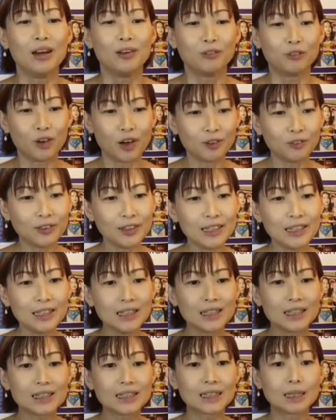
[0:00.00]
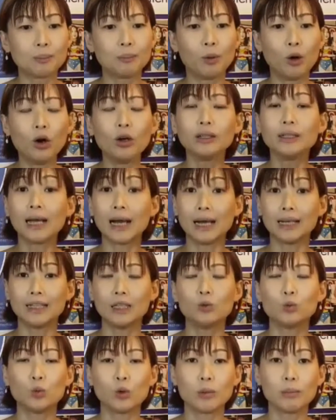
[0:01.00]
Fourthly, support other
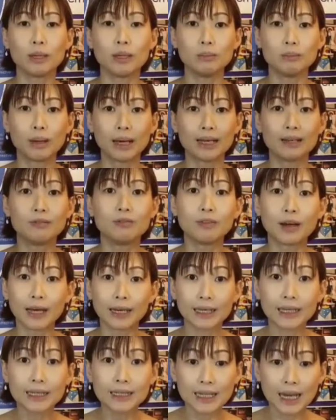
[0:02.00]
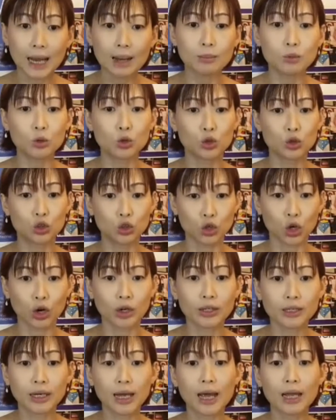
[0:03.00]
women by inviting them to join